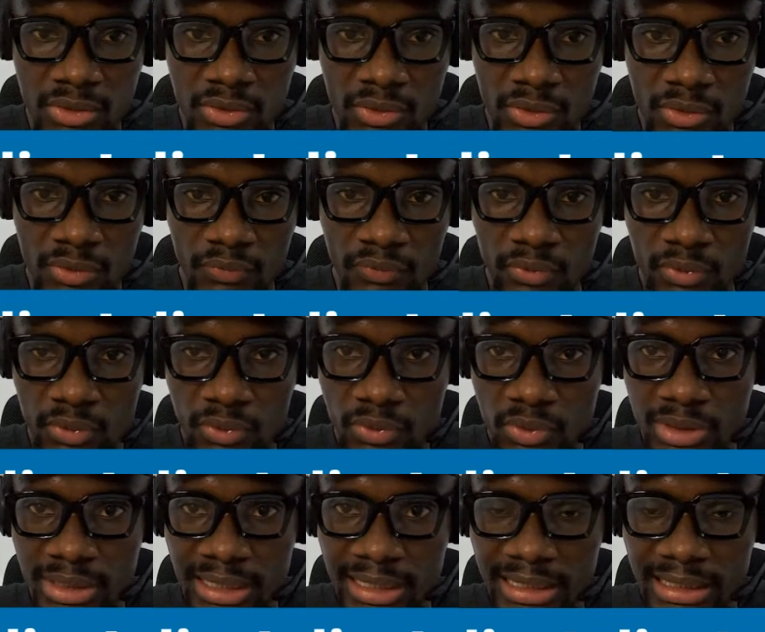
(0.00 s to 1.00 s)
If you
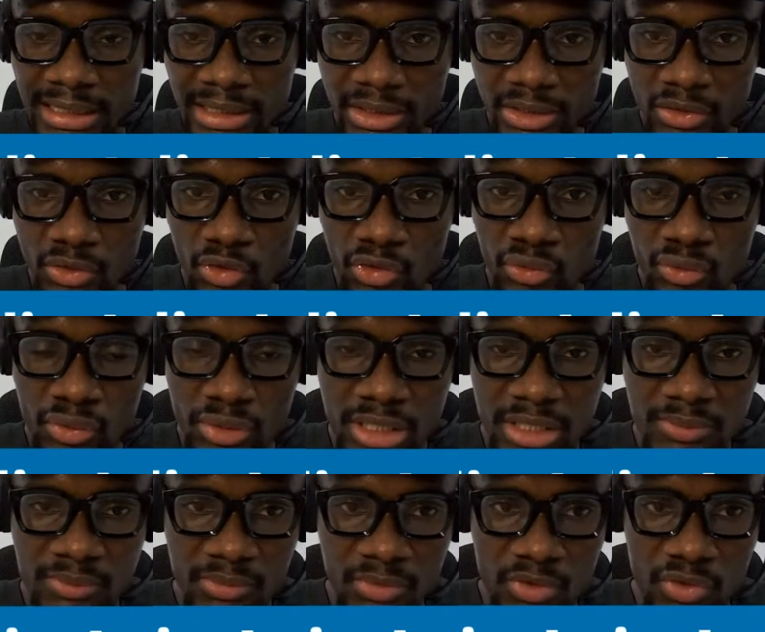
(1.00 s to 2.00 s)
look at your
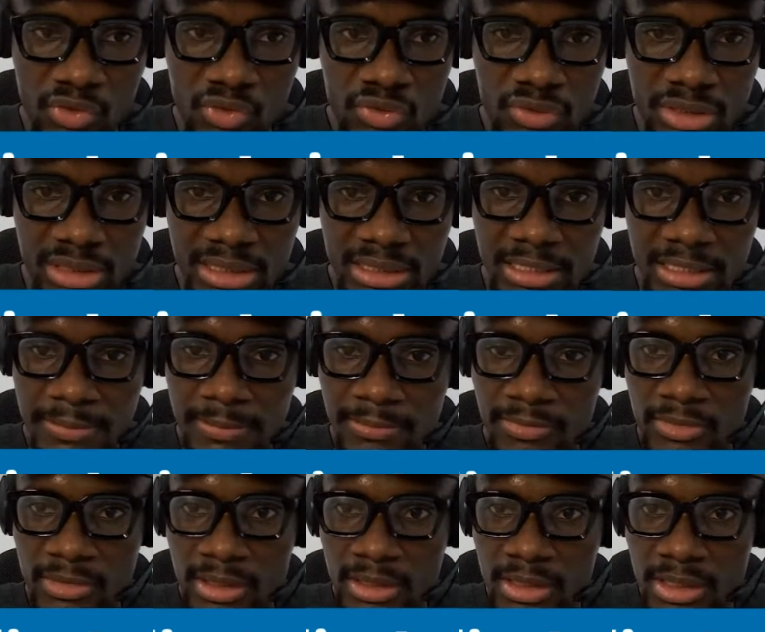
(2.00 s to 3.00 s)
screen, you see
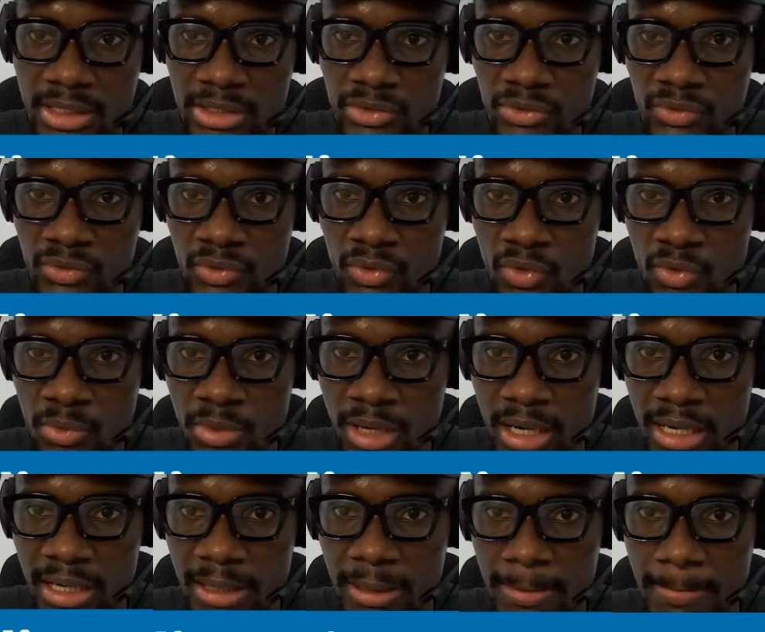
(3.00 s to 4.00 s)
a scroll
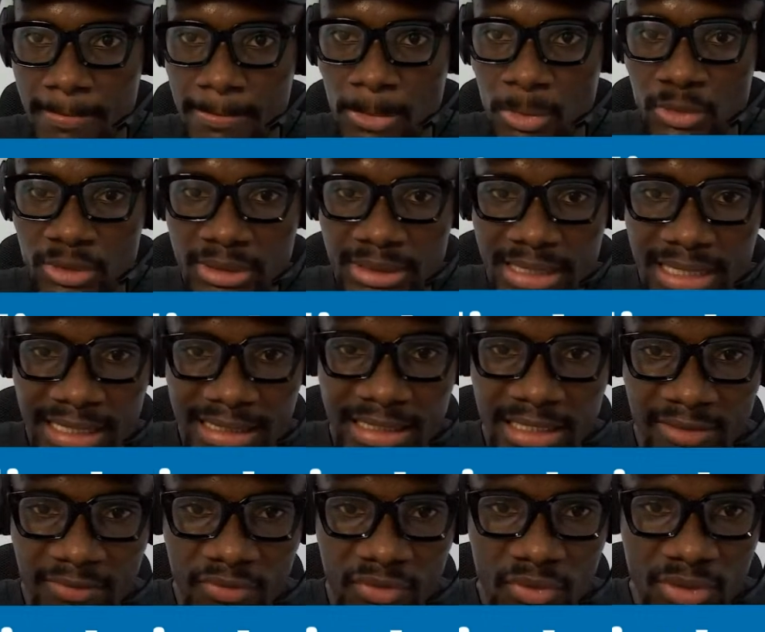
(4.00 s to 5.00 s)
bar that
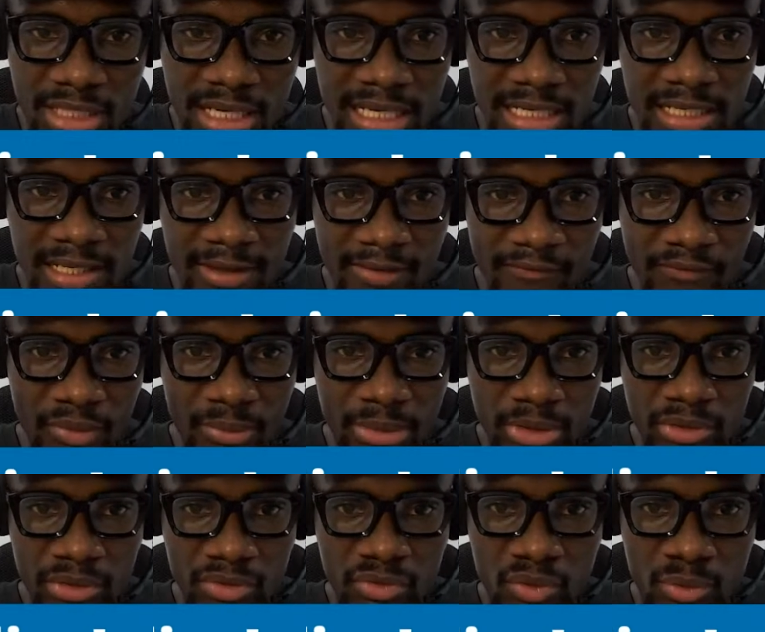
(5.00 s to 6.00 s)
gives you that
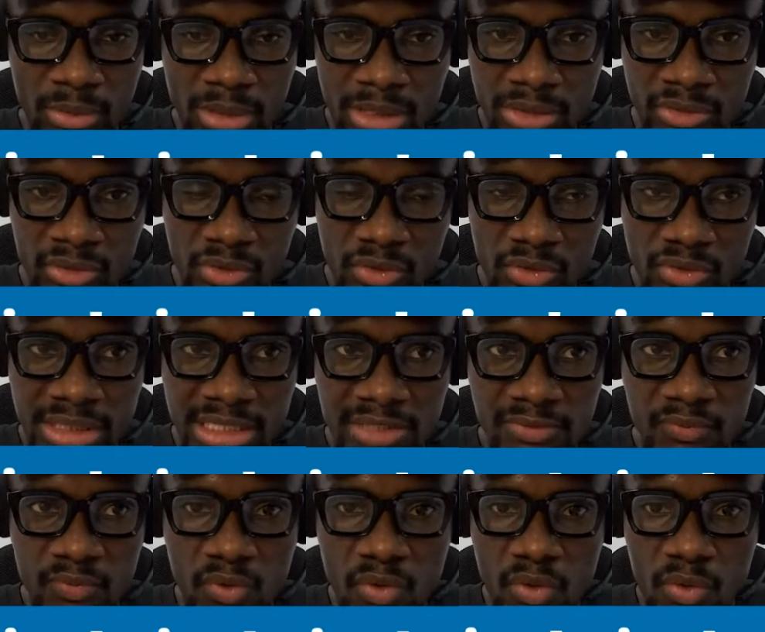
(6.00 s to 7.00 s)
information. So make sure you search
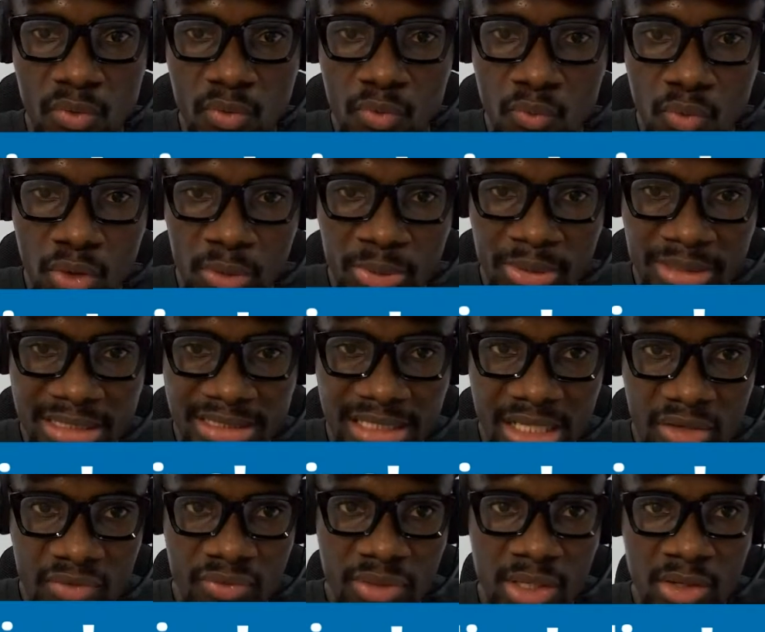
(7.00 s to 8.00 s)
for WordPress
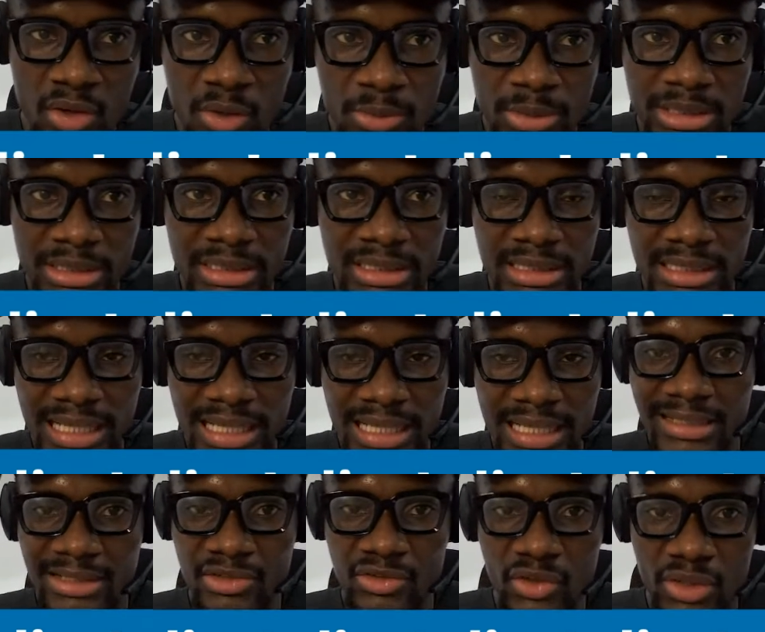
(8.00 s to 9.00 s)
Nigeria community
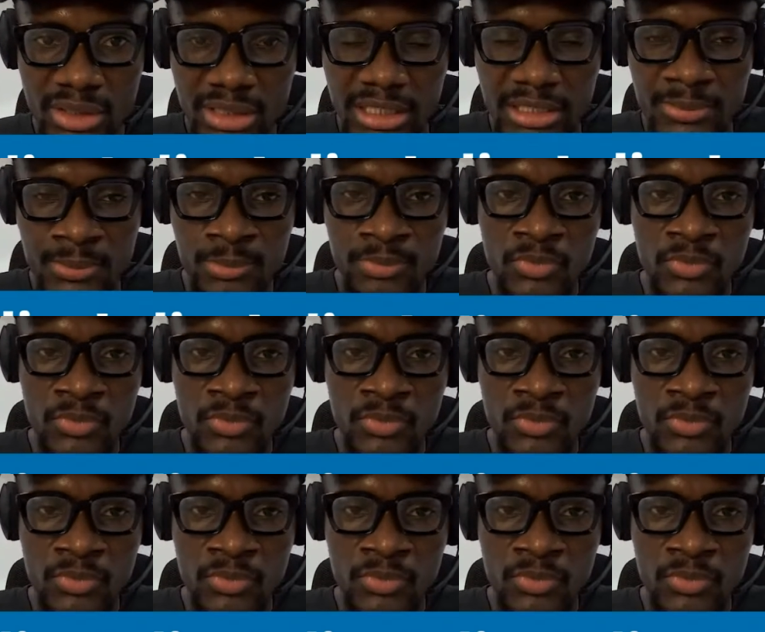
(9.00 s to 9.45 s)
and join it.